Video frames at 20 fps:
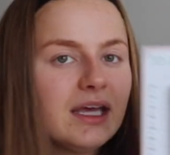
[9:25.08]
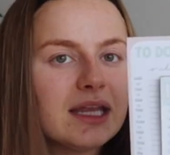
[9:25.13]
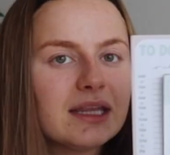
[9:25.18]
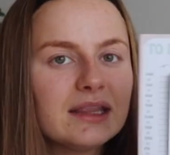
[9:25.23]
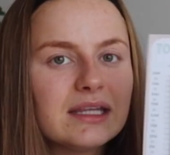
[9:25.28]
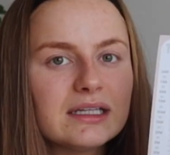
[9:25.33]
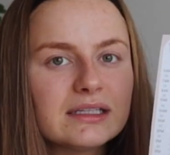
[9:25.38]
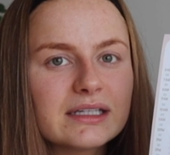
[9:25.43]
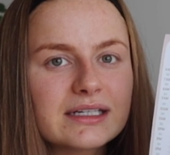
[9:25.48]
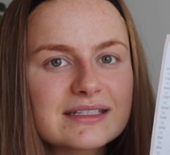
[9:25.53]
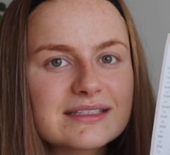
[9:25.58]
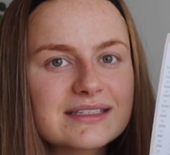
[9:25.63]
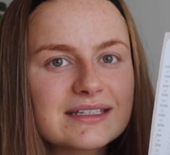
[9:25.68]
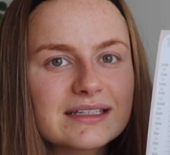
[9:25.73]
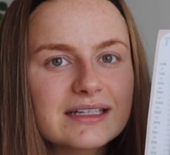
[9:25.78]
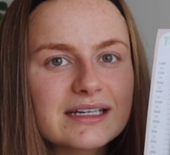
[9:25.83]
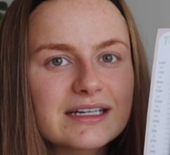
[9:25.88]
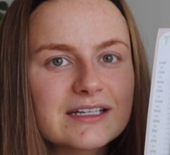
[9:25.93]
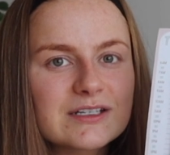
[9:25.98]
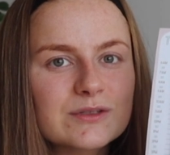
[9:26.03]
the Listy
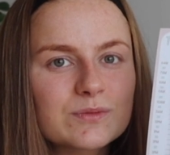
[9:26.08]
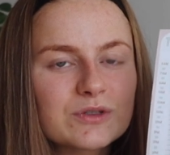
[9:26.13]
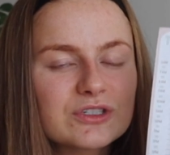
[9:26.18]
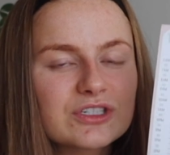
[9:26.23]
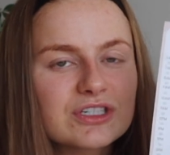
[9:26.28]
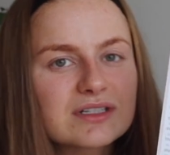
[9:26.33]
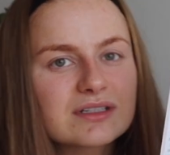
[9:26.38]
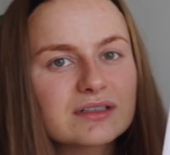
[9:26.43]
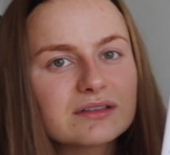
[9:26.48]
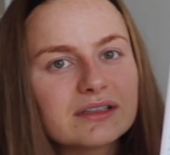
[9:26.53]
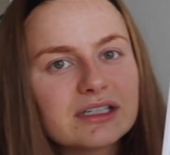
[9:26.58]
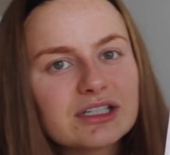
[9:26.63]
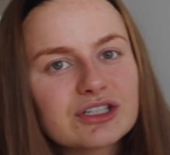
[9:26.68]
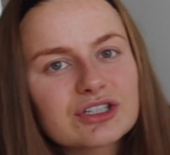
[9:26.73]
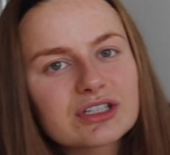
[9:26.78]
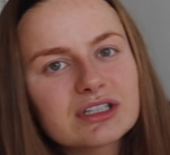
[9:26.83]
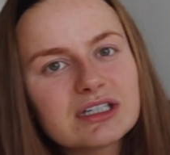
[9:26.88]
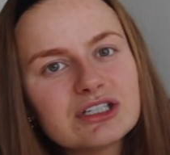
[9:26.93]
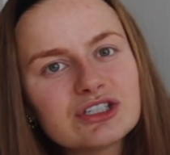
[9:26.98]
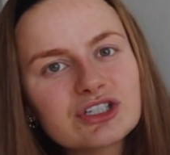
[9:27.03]
List, which is
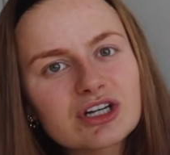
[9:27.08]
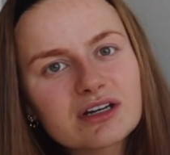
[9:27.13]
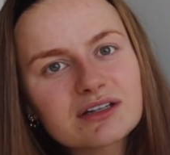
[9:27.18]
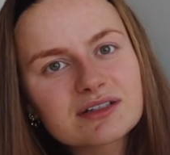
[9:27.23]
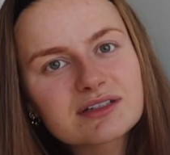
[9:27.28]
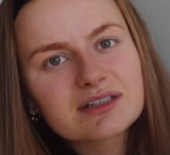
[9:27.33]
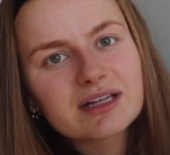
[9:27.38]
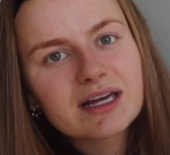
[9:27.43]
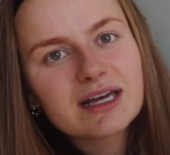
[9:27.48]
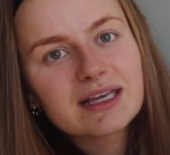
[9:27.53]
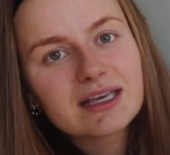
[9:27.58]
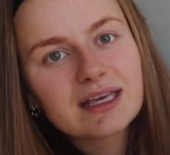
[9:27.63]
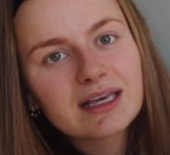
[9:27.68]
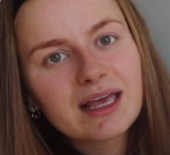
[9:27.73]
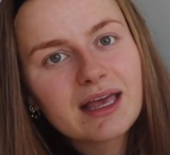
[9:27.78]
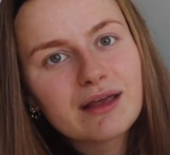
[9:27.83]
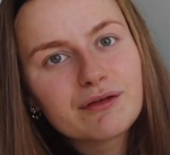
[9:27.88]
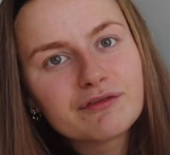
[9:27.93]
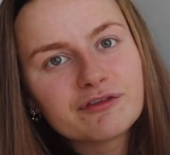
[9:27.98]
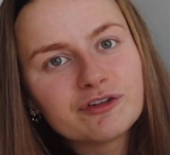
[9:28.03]
literally just like
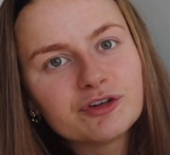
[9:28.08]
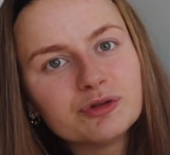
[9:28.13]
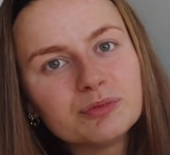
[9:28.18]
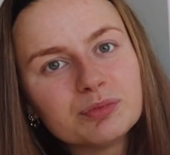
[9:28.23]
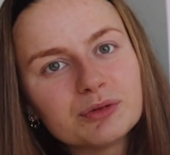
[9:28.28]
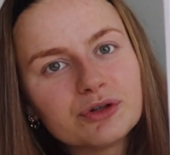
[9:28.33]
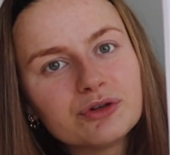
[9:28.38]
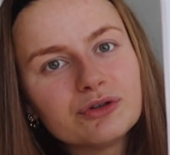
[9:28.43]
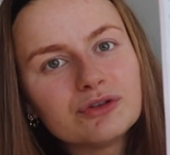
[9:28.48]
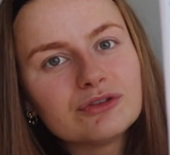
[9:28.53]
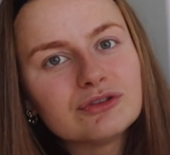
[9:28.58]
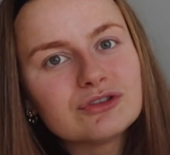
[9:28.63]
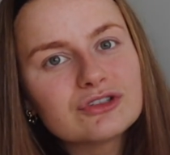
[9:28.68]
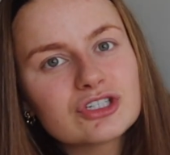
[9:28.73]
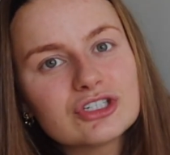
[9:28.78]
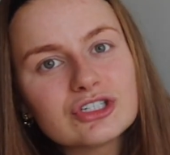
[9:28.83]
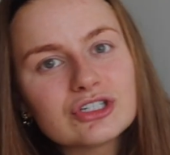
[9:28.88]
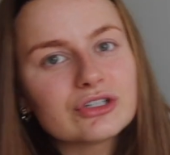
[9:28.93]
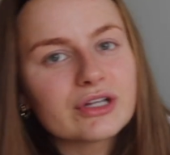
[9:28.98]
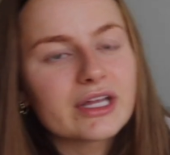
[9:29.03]
a full-blown
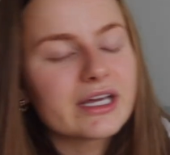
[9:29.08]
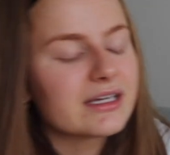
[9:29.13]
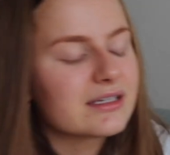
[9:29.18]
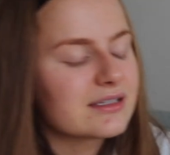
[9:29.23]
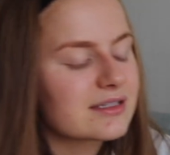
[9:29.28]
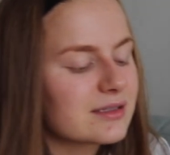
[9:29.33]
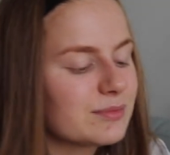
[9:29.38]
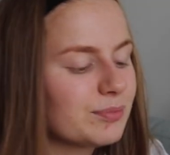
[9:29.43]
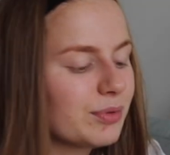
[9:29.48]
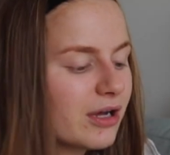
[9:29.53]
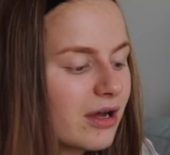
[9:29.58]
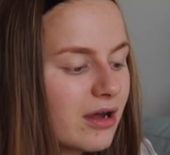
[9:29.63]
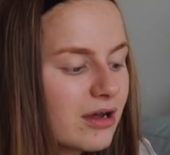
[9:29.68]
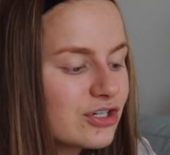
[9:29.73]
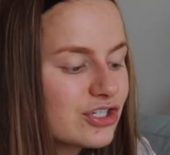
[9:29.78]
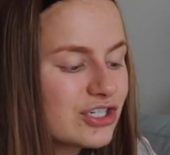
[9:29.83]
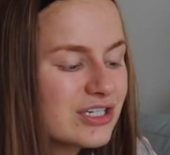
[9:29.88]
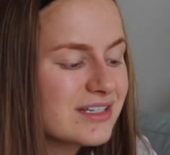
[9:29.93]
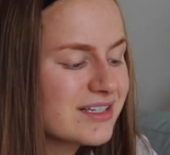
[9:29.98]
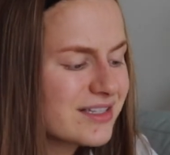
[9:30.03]
to-do list,
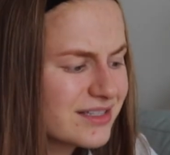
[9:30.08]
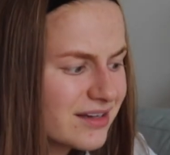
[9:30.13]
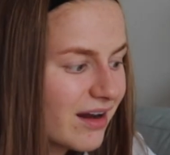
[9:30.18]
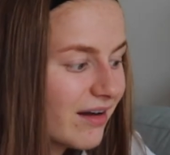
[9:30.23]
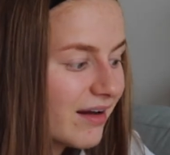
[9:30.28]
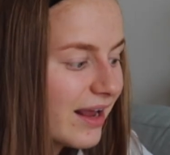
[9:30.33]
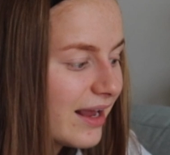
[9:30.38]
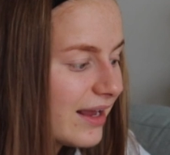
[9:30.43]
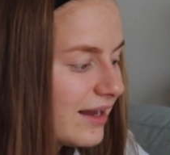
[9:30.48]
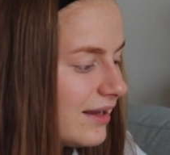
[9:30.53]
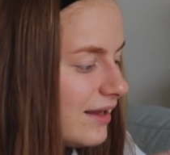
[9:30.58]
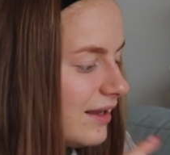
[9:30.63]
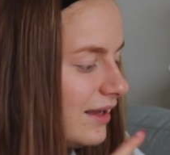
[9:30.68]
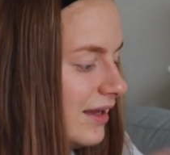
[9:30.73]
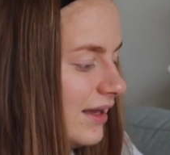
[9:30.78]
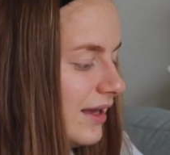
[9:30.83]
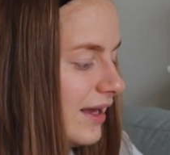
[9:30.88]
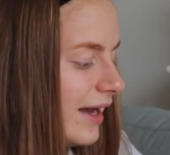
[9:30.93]
but she's stunning.